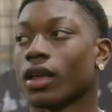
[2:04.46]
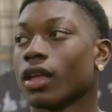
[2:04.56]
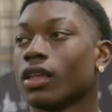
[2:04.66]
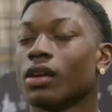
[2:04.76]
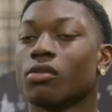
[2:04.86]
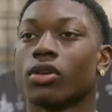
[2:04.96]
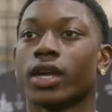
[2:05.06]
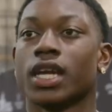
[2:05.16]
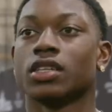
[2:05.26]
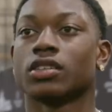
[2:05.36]
I think I'm
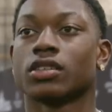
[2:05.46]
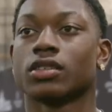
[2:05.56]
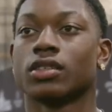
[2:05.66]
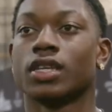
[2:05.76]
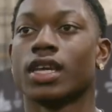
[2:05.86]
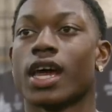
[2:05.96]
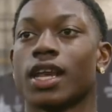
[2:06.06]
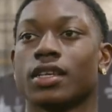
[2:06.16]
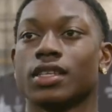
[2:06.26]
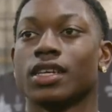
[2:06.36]
gonna catch 10
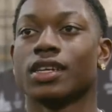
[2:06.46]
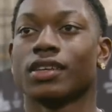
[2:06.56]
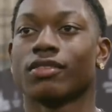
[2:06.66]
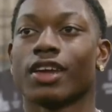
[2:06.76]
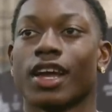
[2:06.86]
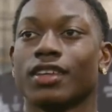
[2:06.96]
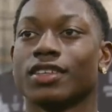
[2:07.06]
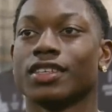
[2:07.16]
out of 10, 9 out of